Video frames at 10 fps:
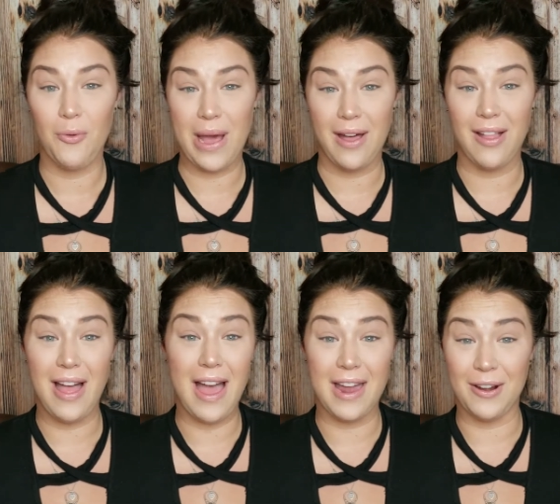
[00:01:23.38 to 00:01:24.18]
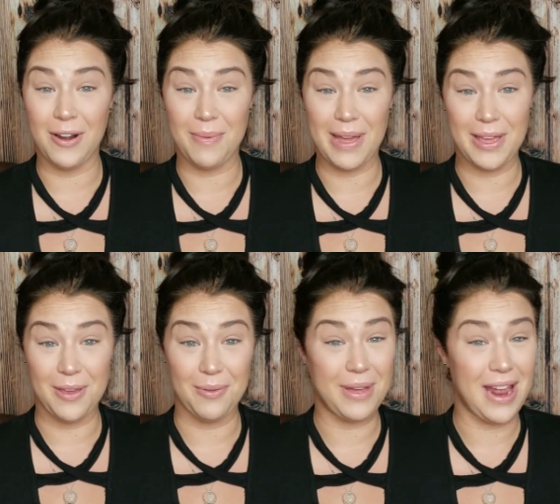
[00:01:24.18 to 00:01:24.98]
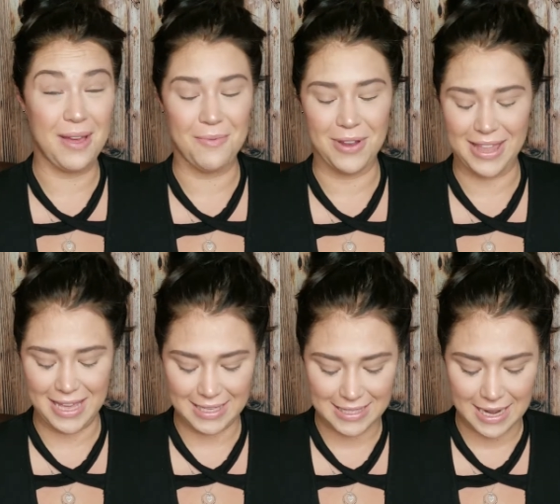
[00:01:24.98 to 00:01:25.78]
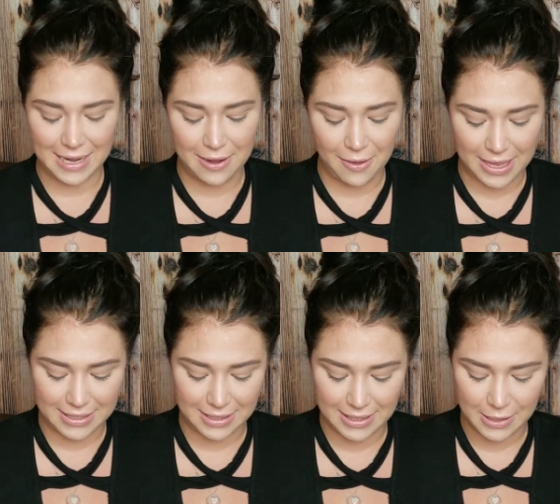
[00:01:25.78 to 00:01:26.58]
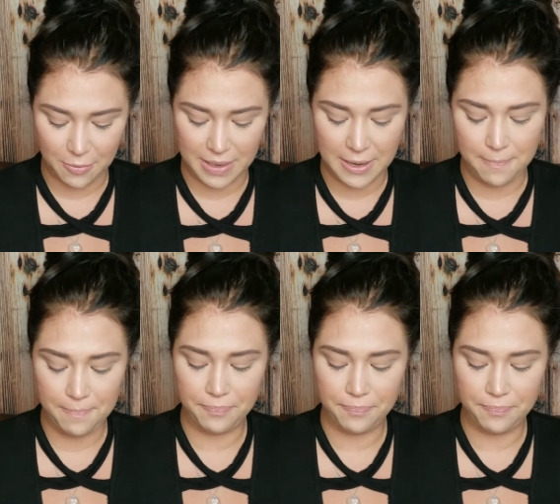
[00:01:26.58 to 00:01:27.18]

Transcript: Well, I don't know about you, but I'm really excited. Okay, so let's open it.